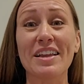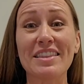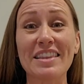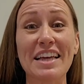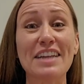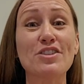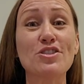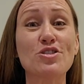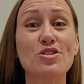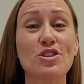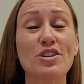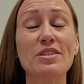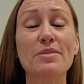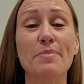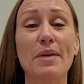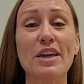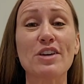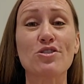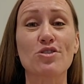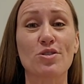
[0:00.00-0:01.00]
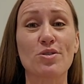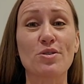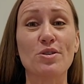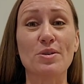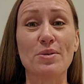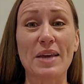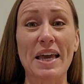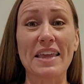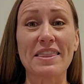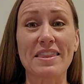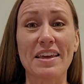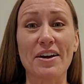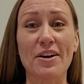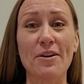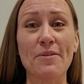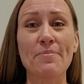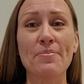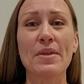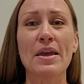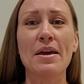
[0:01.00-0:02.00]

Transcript: let's just make sure you get there.